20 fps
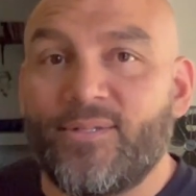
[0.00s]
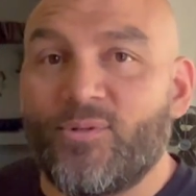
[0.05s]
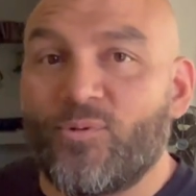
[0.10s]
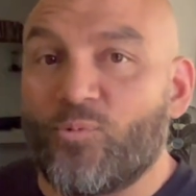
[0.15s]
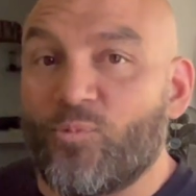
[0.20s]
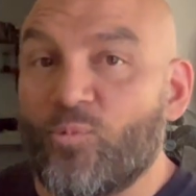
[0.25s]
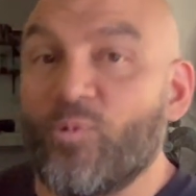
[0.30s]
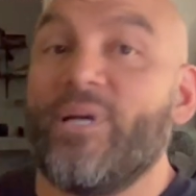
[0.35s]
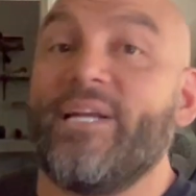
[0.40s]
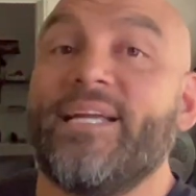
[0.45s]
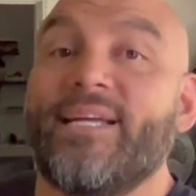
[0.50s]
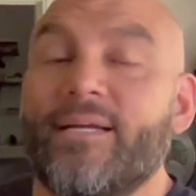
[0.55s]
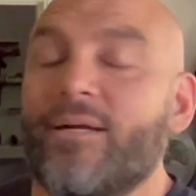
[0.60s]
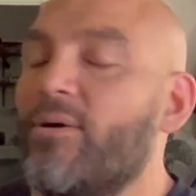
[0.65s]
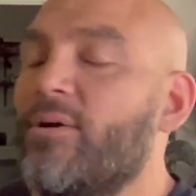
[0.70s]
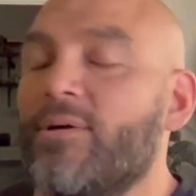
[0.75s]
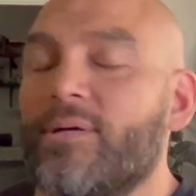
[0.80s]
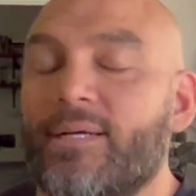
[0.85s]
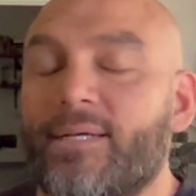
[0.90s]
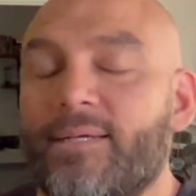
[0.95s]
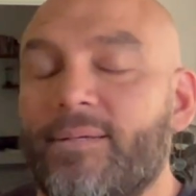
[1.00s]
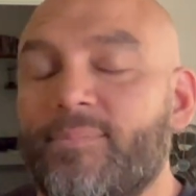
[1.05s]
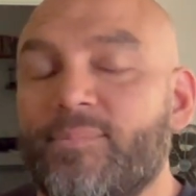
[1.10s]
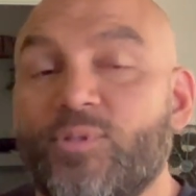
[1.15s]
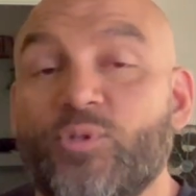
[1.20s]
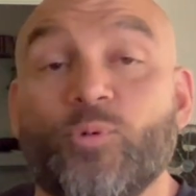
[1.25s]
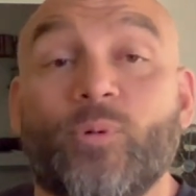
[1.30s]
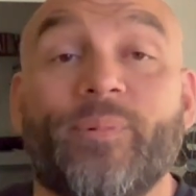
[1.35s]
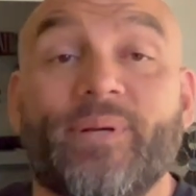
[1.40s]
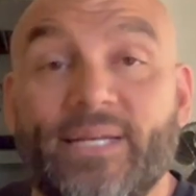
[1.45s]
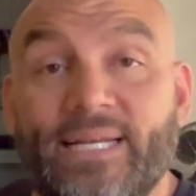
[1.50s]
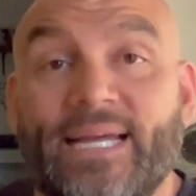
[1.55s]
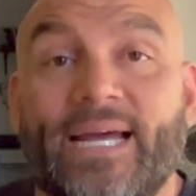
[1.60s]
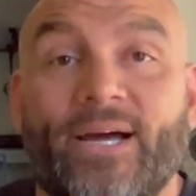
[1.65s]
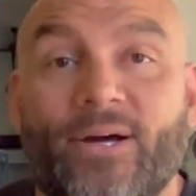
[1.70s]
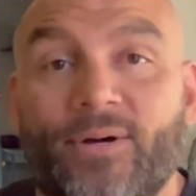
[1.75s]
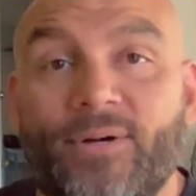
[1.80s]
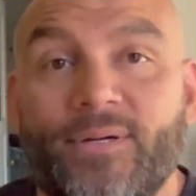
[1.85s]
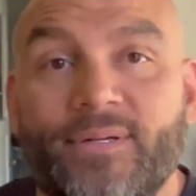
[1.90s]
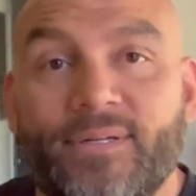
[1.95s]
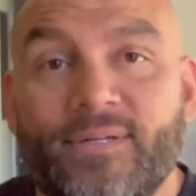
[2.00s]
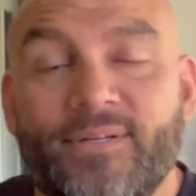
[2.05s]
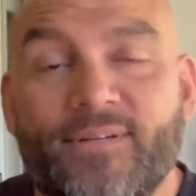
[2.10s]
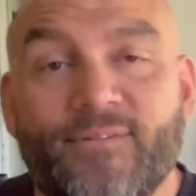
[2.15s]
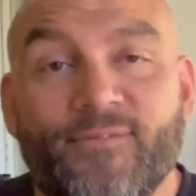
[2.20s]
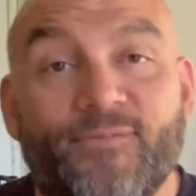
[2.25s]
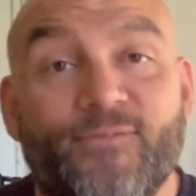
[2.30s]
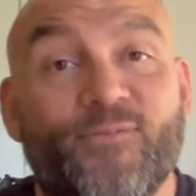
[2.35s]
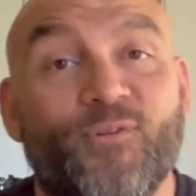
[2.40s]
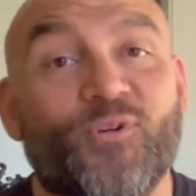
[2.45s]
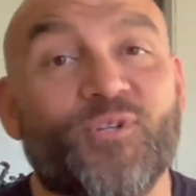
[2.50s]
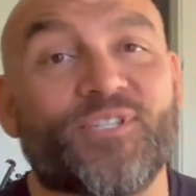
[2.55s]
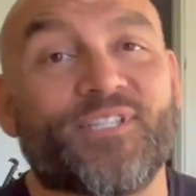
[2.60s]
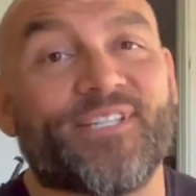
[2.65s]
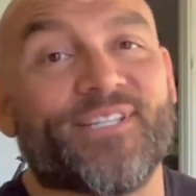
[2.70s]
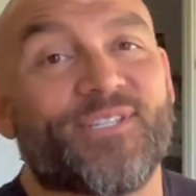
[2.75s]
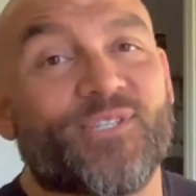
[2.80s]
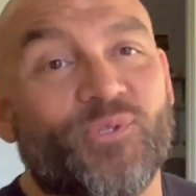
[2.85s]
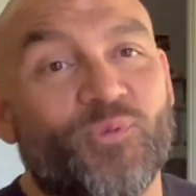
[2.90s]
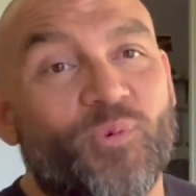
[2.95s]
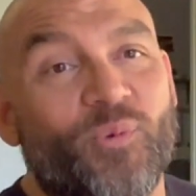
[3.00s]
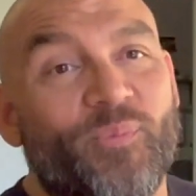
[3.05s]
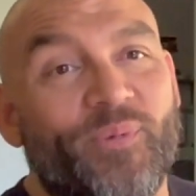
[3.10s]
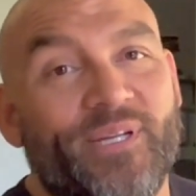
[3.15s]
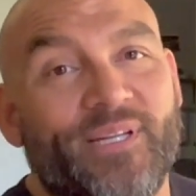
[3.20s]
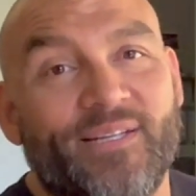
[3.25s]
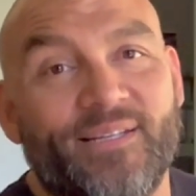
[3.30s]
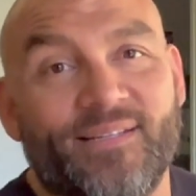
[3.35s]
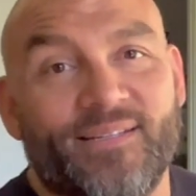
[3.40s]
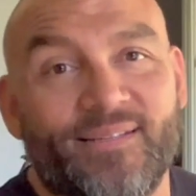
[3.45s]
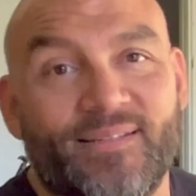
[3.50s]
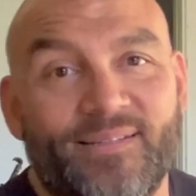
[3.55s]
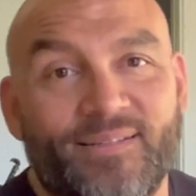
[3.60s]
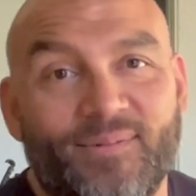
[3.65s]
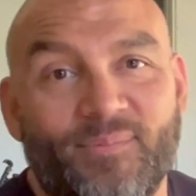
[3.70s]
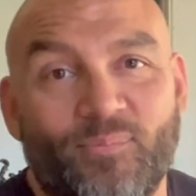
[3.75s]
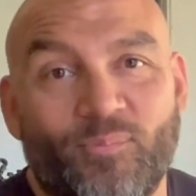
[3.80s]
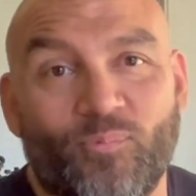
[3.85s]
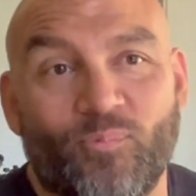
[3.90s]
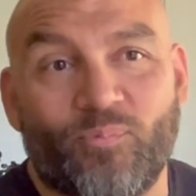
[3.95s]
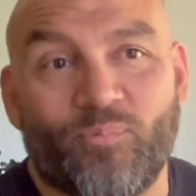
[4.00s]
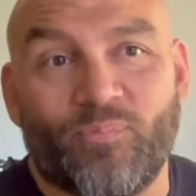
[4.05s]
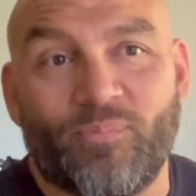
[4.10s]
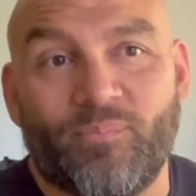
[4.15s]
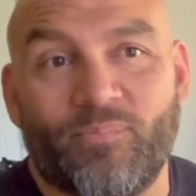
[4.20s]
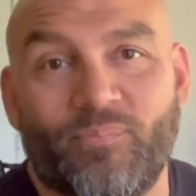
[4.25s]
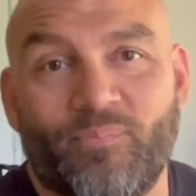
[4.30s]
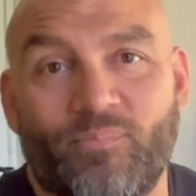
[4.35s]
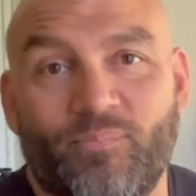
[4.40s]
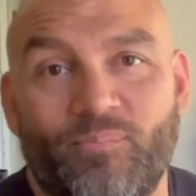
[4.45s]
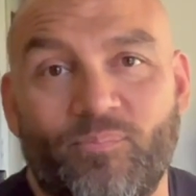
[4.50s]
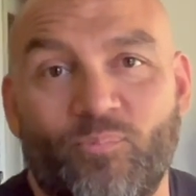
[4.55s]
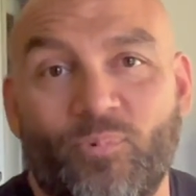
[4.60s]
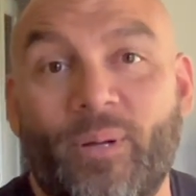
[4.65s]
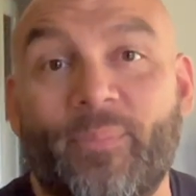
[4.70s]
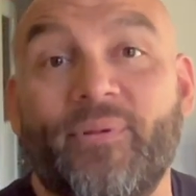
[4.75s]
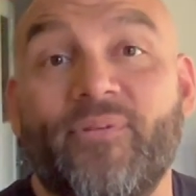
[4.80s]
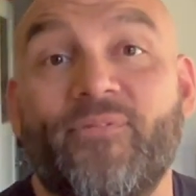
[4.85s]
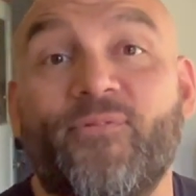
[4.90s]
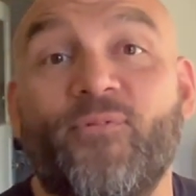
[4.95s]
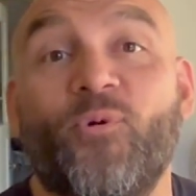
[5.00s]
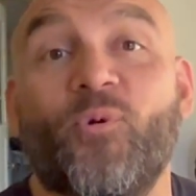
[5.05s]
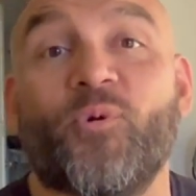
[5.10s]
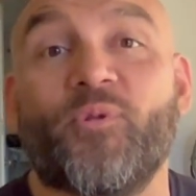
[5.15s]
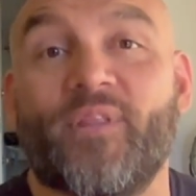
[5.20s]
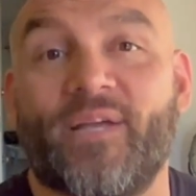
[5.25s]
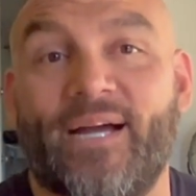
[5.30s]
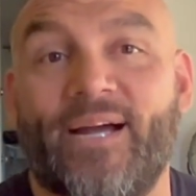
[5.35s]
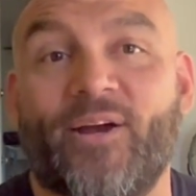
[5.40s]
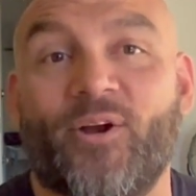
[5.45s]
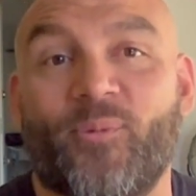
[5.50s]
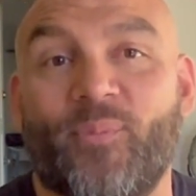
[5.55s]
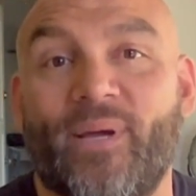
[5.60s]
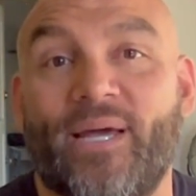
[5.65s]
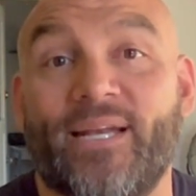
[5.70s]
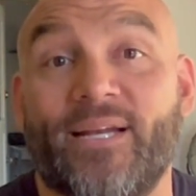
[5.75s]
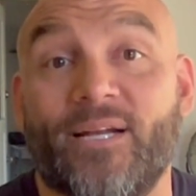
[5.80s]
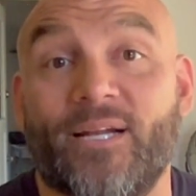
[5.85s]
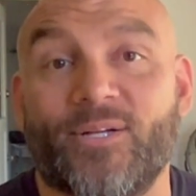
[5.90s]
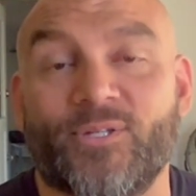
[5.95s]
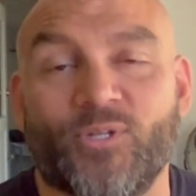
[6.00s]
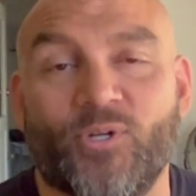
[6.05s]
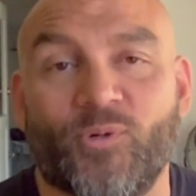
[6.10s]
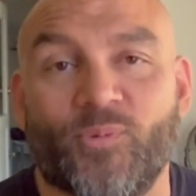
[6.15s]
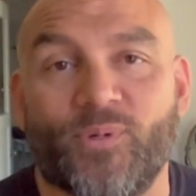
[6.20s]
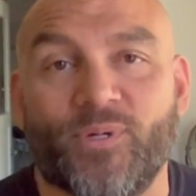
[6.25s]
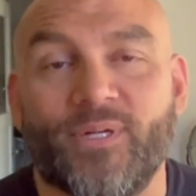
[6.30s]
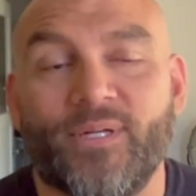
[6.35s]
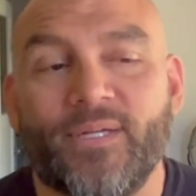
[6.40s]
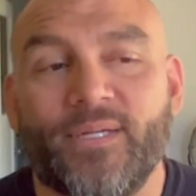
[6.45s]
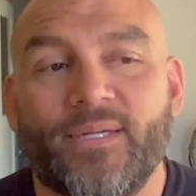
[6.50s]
running or swimming now versus swimming right before the Ironman in October.